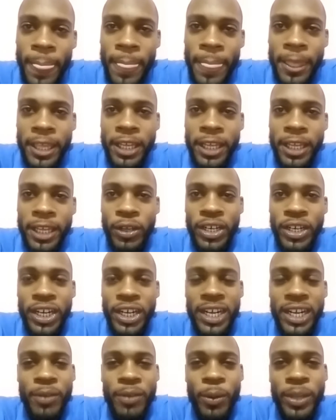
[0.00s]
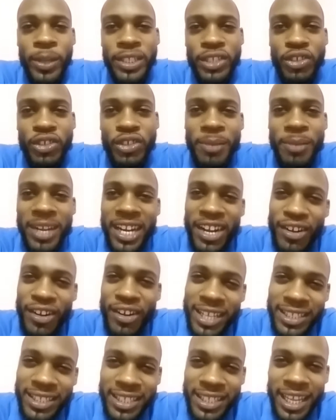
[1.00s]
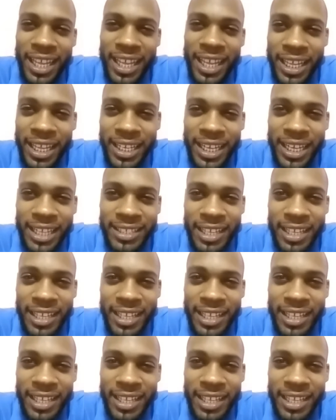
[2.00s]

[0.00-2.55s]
you know, they're never going to trim another Rasta again.